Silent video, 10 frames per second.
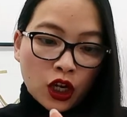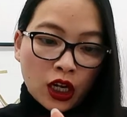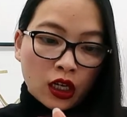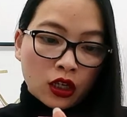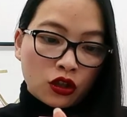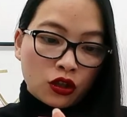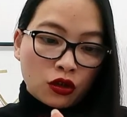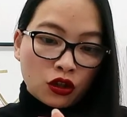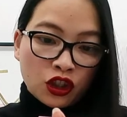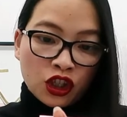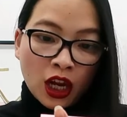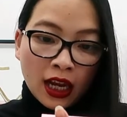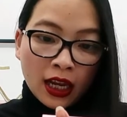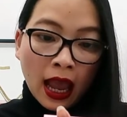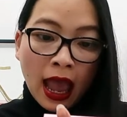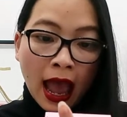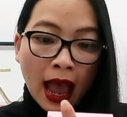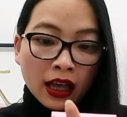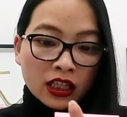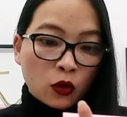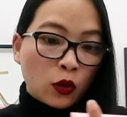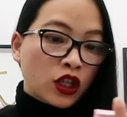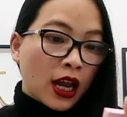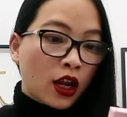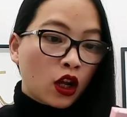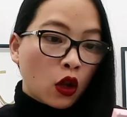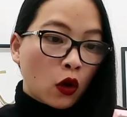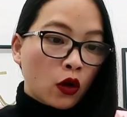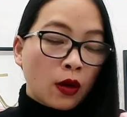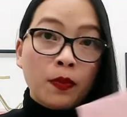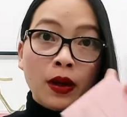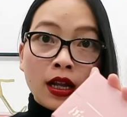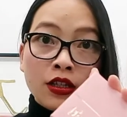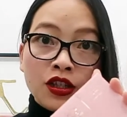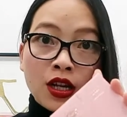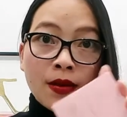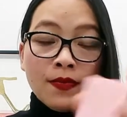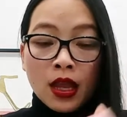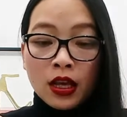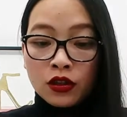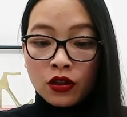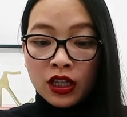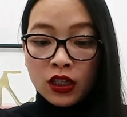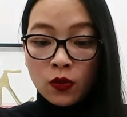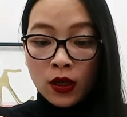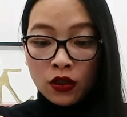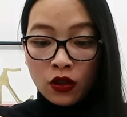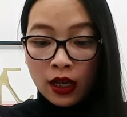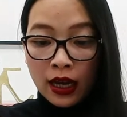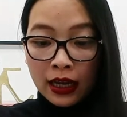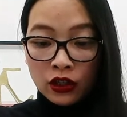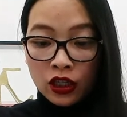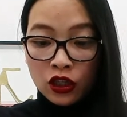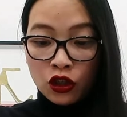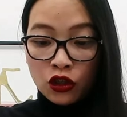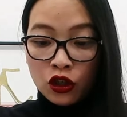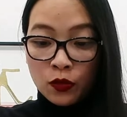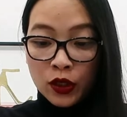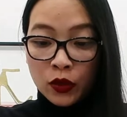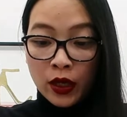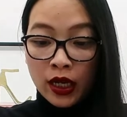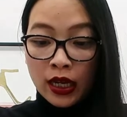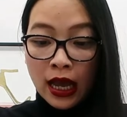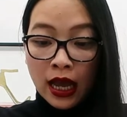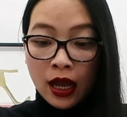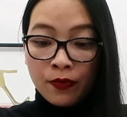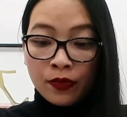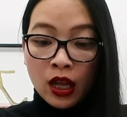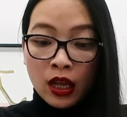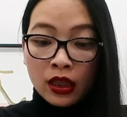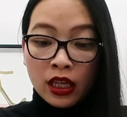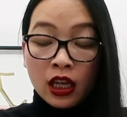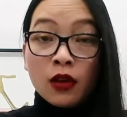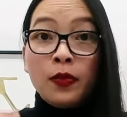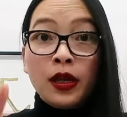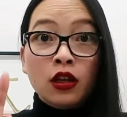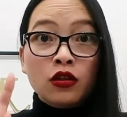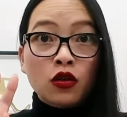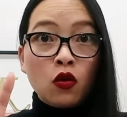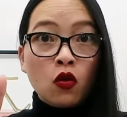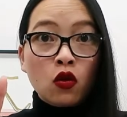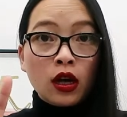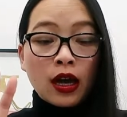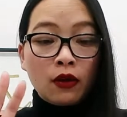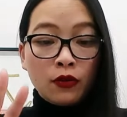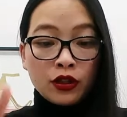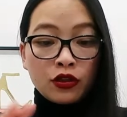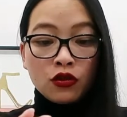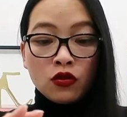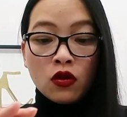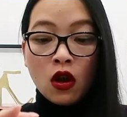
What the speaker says: Cheek to Chic Swish and Glow Blusher. So this one you can actually choose between the Pillow Talk Original